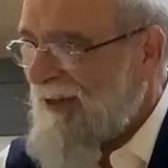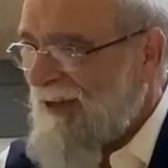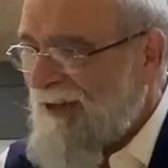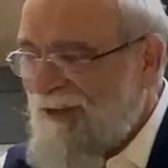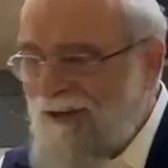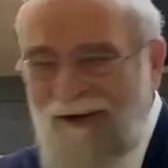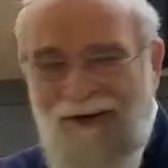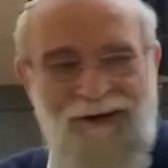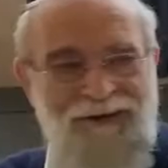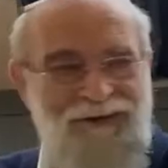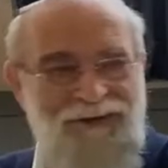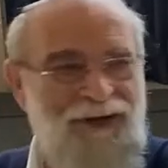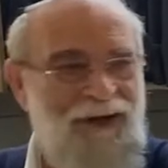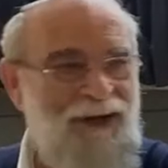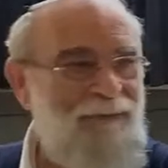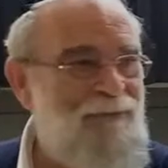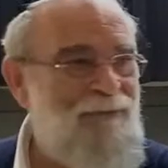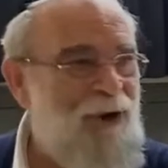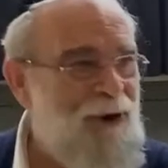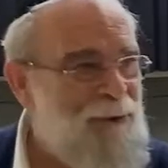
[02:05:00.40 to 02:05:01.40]
Now here's a
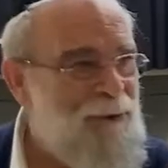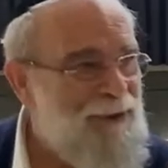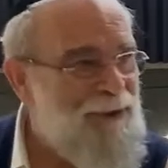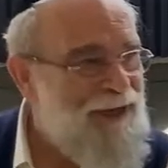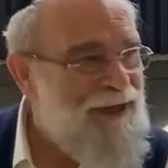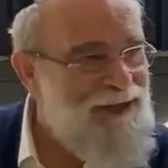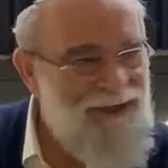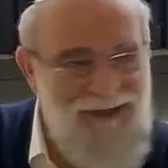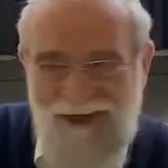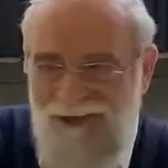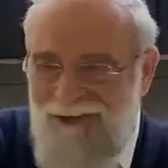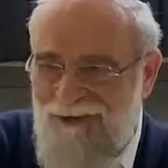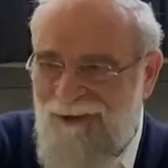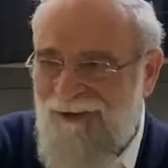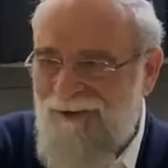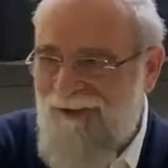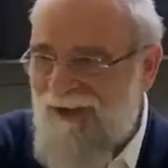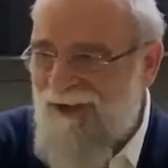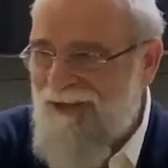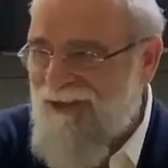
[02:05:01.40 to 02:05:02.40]
Gemara that says
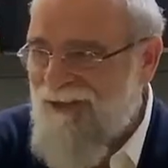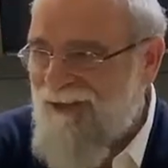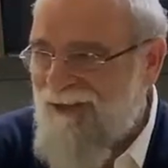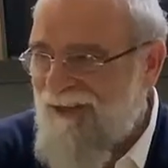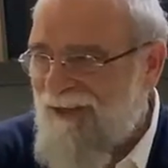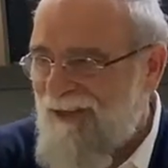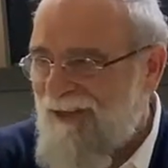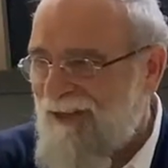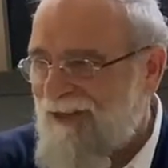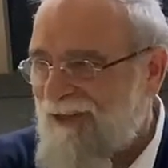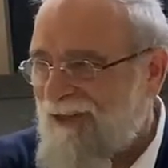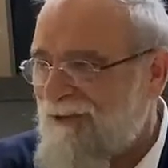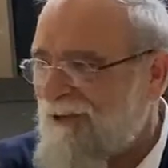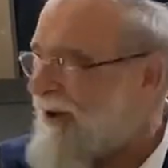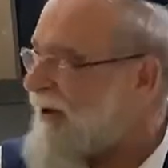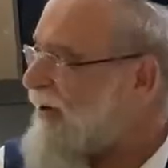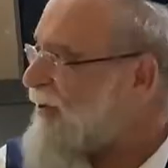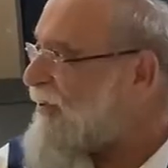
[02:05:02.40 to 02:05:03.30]
all this. So now I